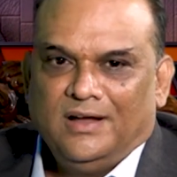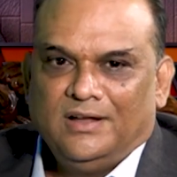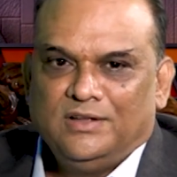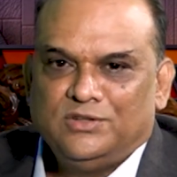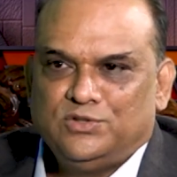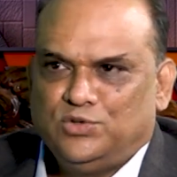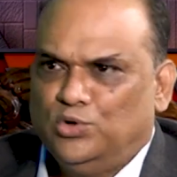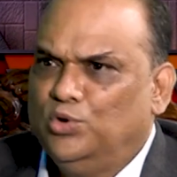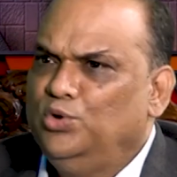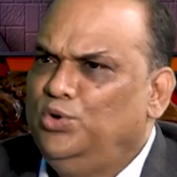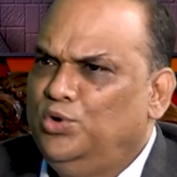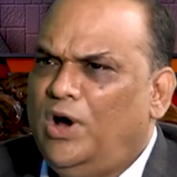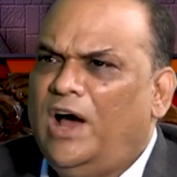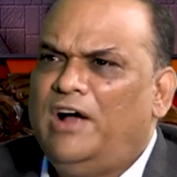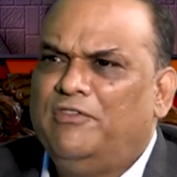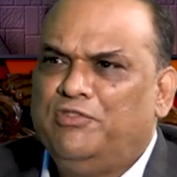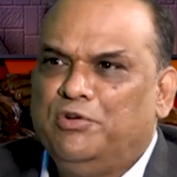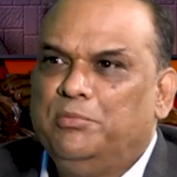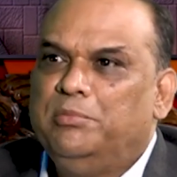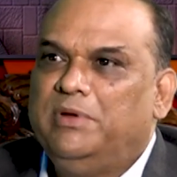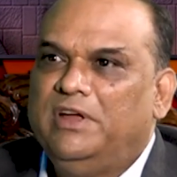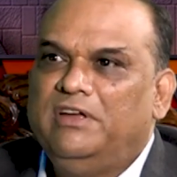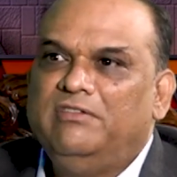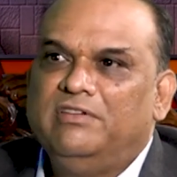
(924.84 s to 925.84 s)
So you have
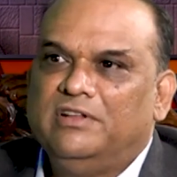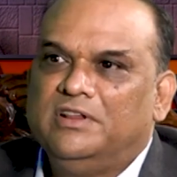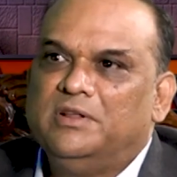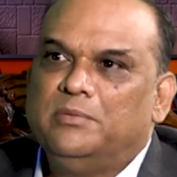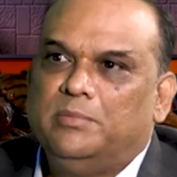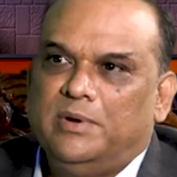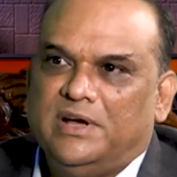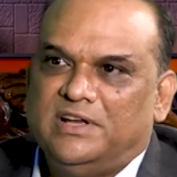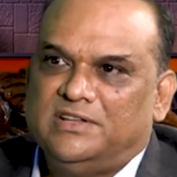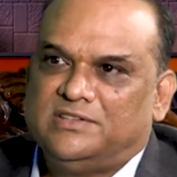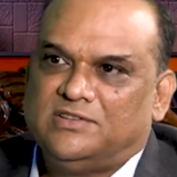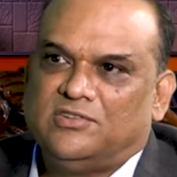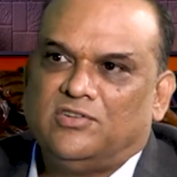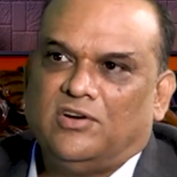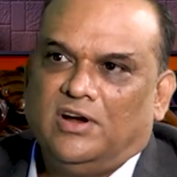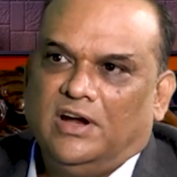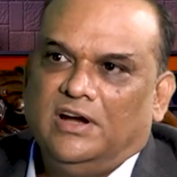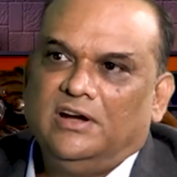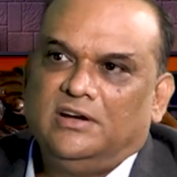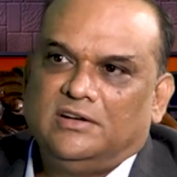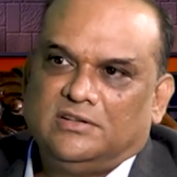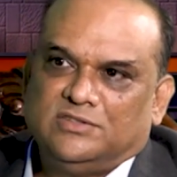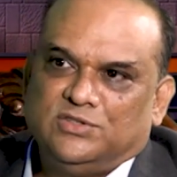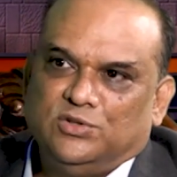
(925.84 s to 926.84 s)
to be with the best,
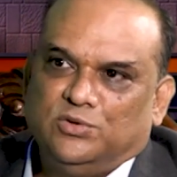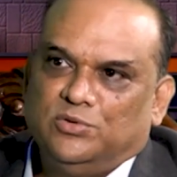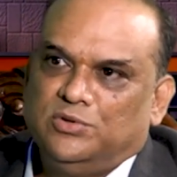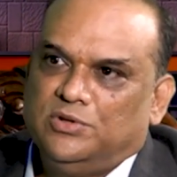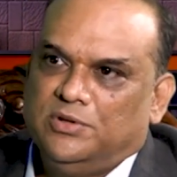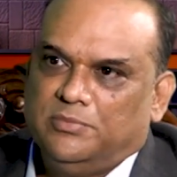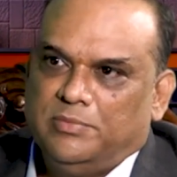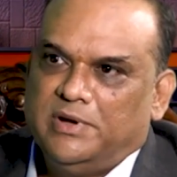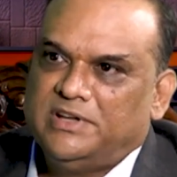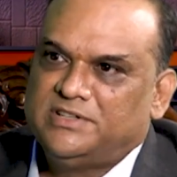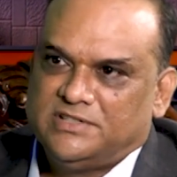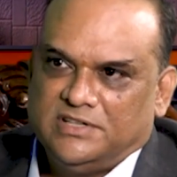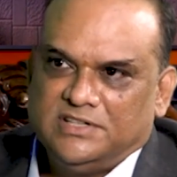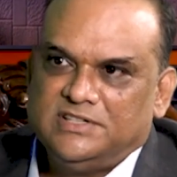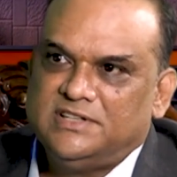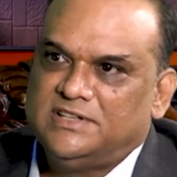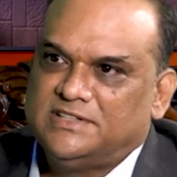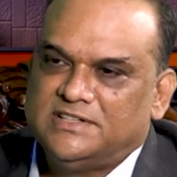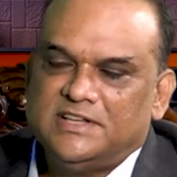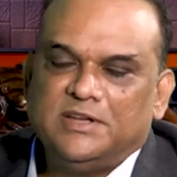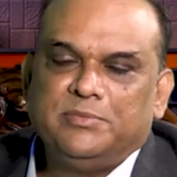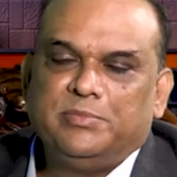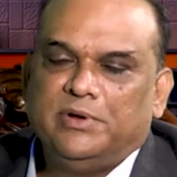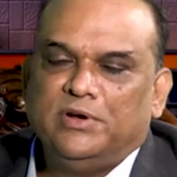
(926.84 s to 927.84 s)
right? So the best
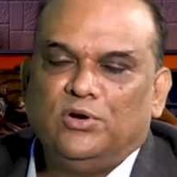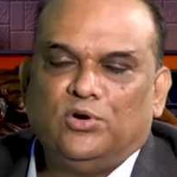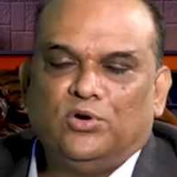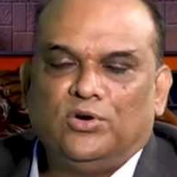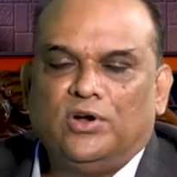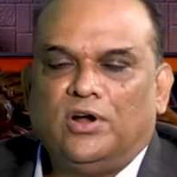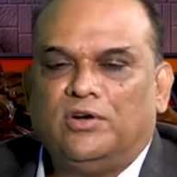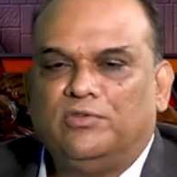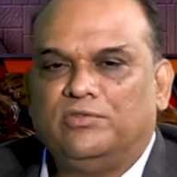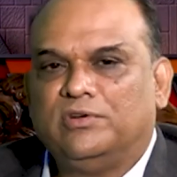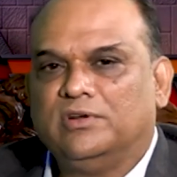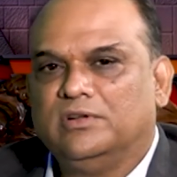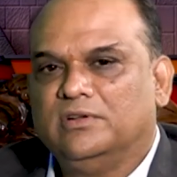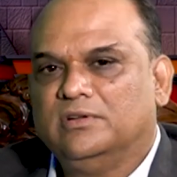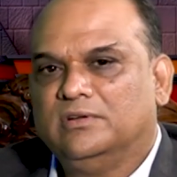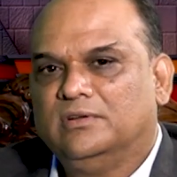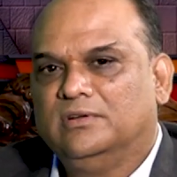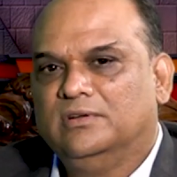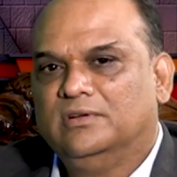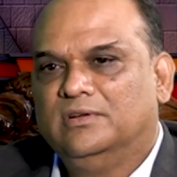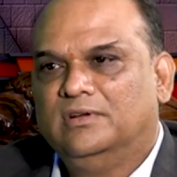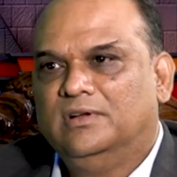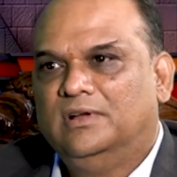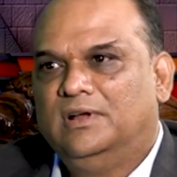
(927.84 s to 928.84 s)
is SAP, no doubt.
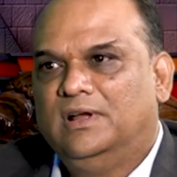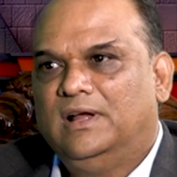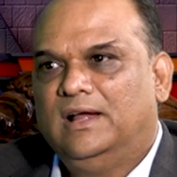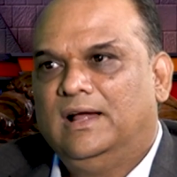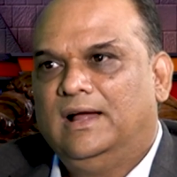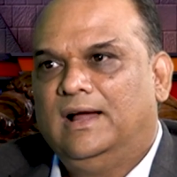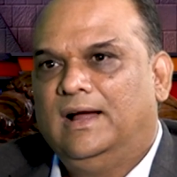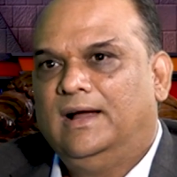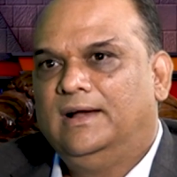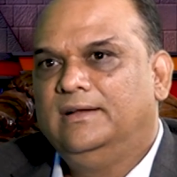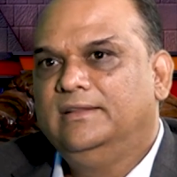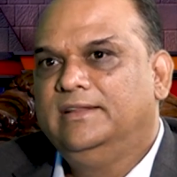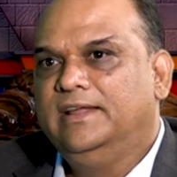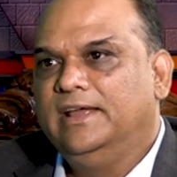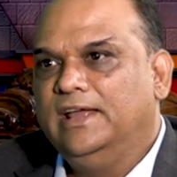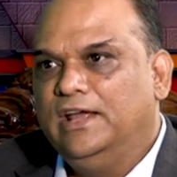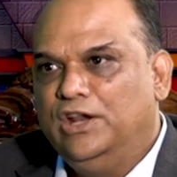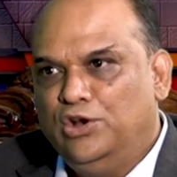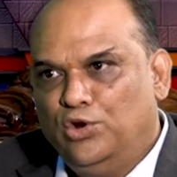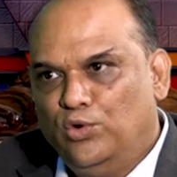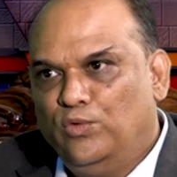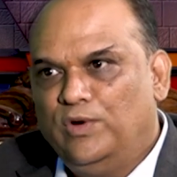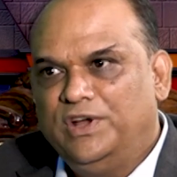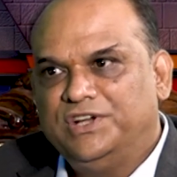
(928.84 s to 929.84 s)
And the
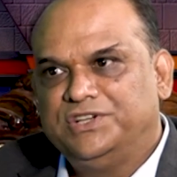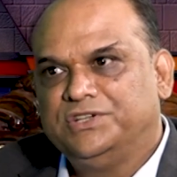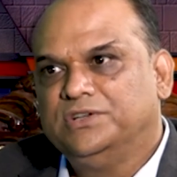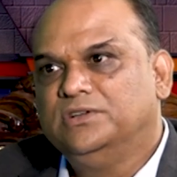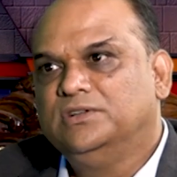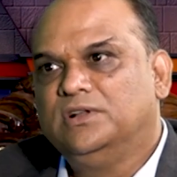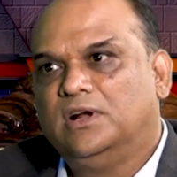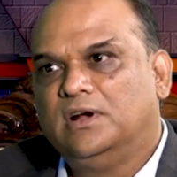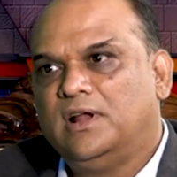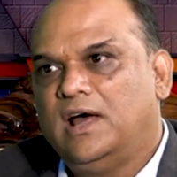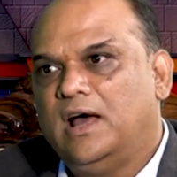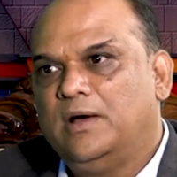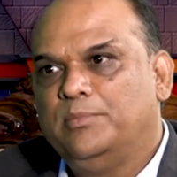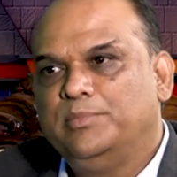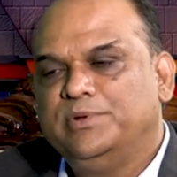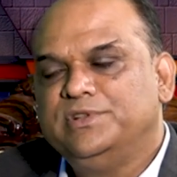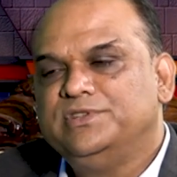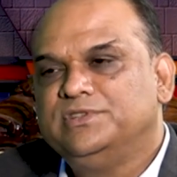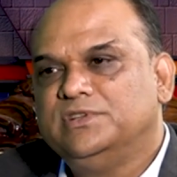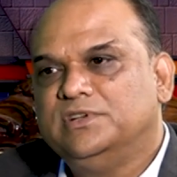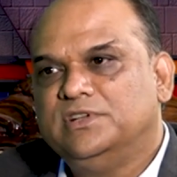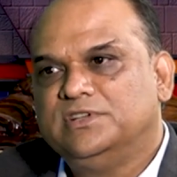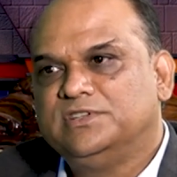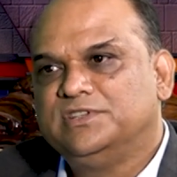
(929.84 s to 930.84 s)
innovation that
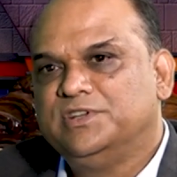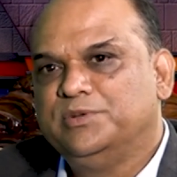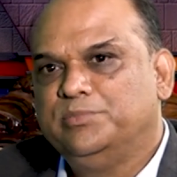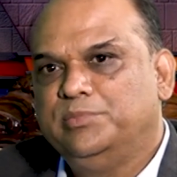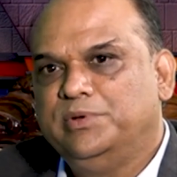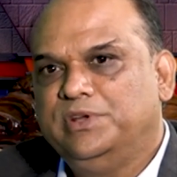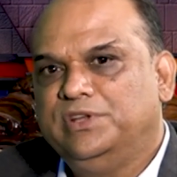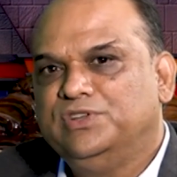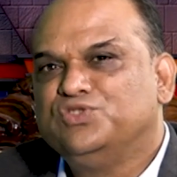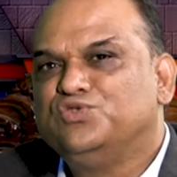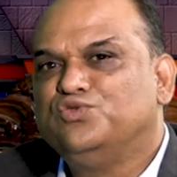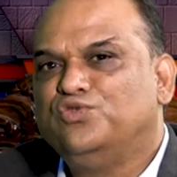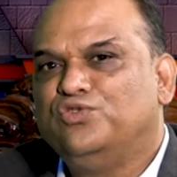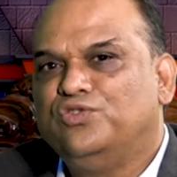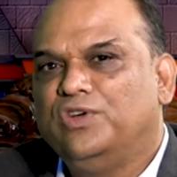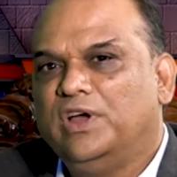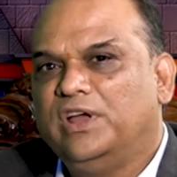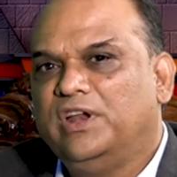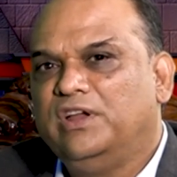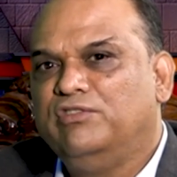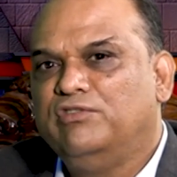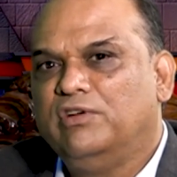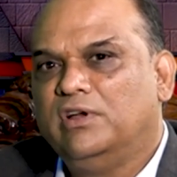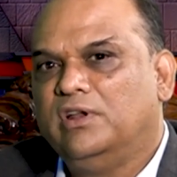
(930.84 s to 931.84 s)
happens in SAP is
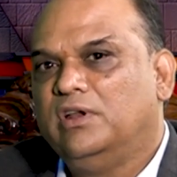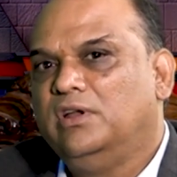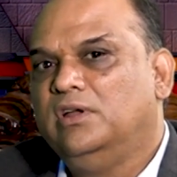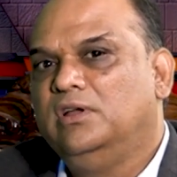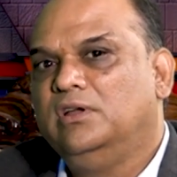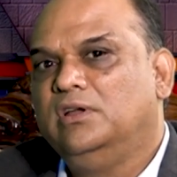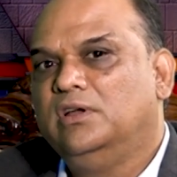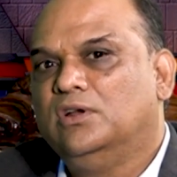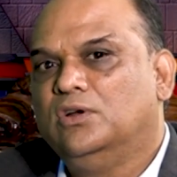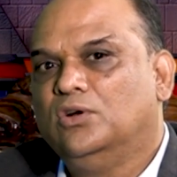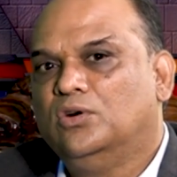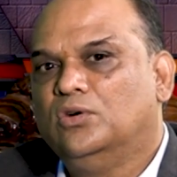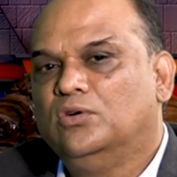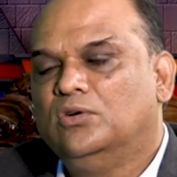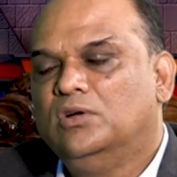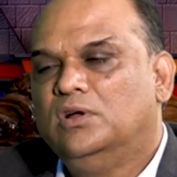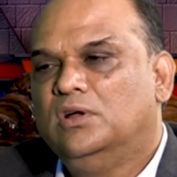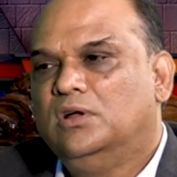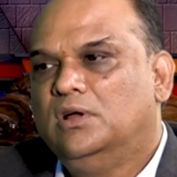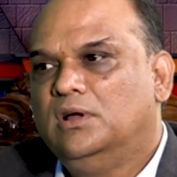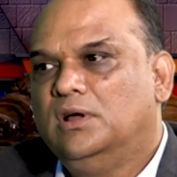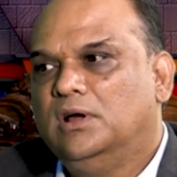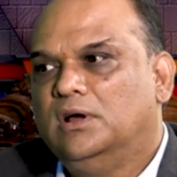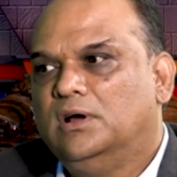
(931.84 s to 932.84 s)
very, very,
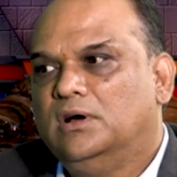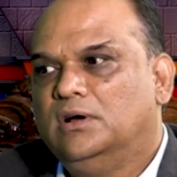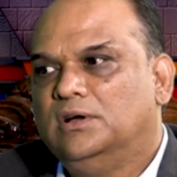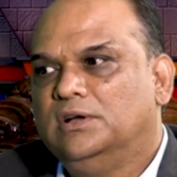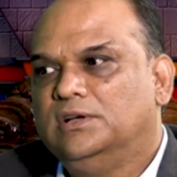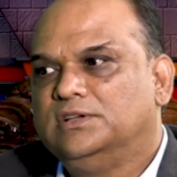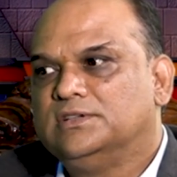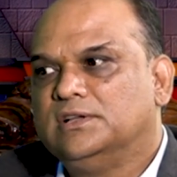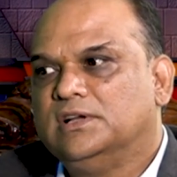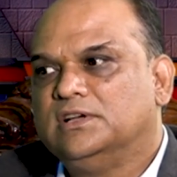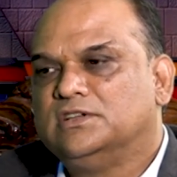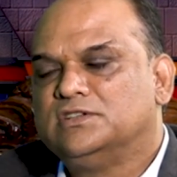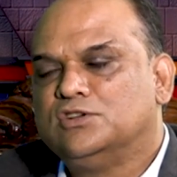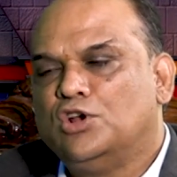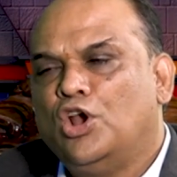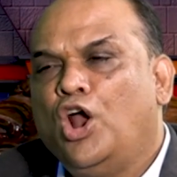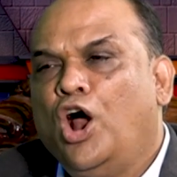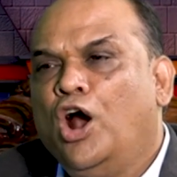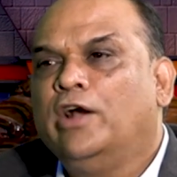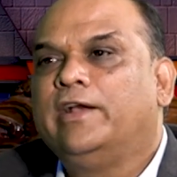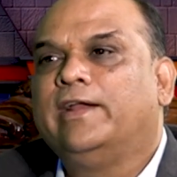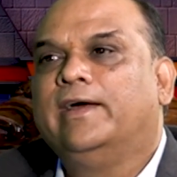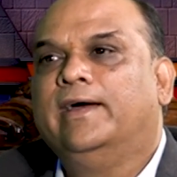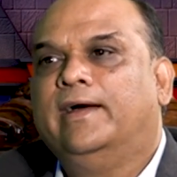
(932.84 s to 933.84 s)
it's
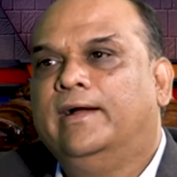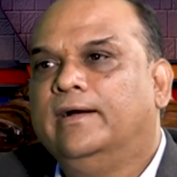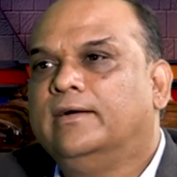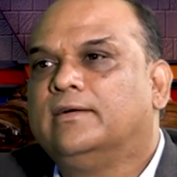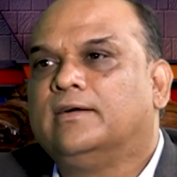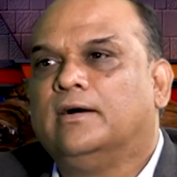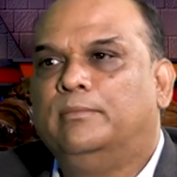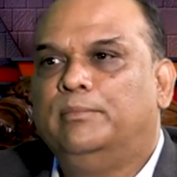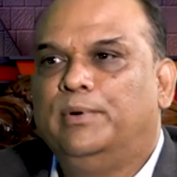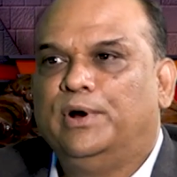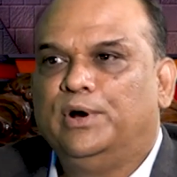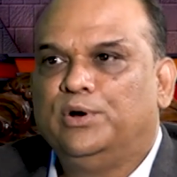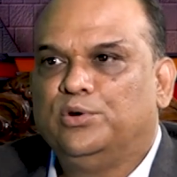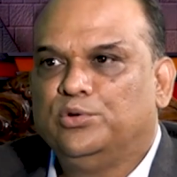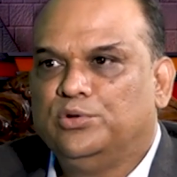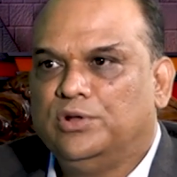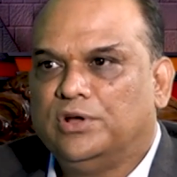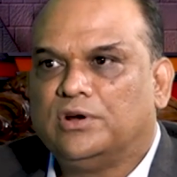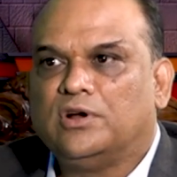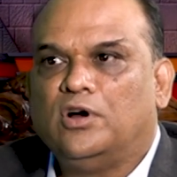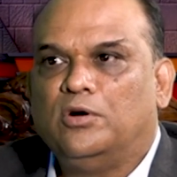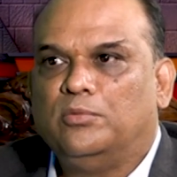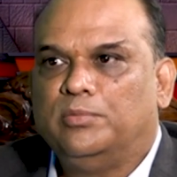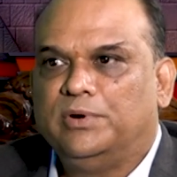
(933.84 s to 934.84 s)
lot ahead compared to
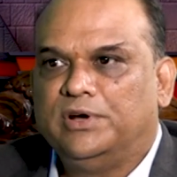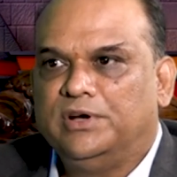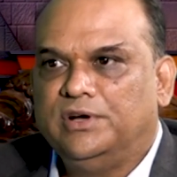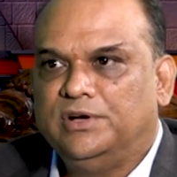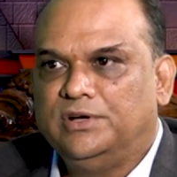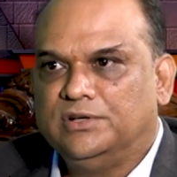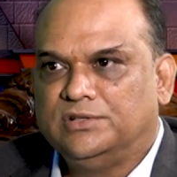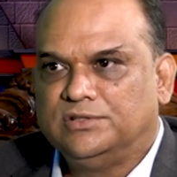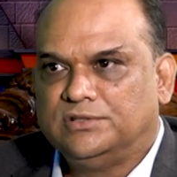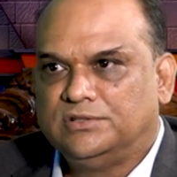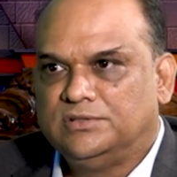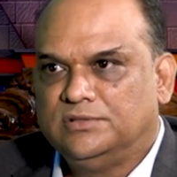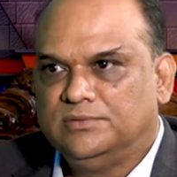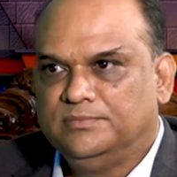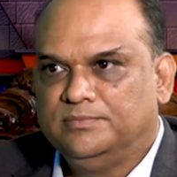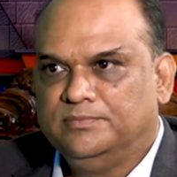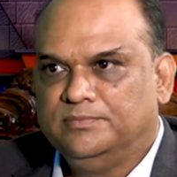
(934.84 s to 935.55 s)
their competitors.